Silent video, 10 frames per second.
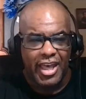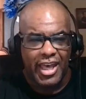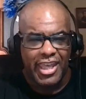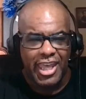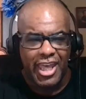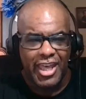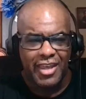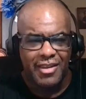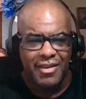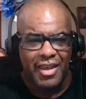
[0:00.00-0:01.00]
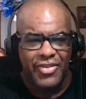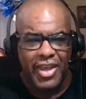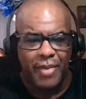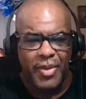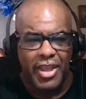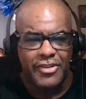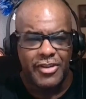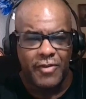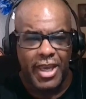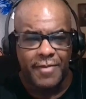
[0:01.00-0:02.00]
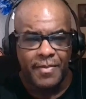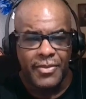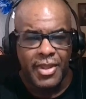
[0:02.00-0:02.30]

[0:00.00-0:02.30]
I think I pronounced it right.